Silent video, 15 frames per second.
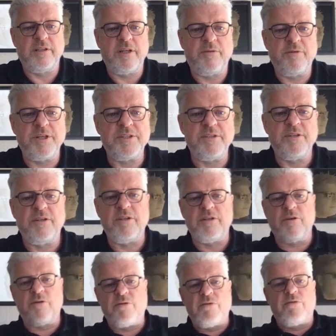There is
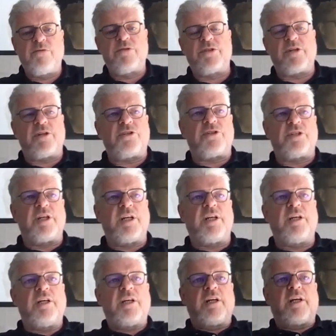no such
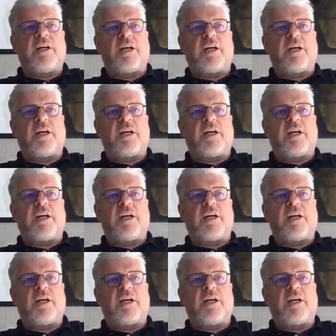thing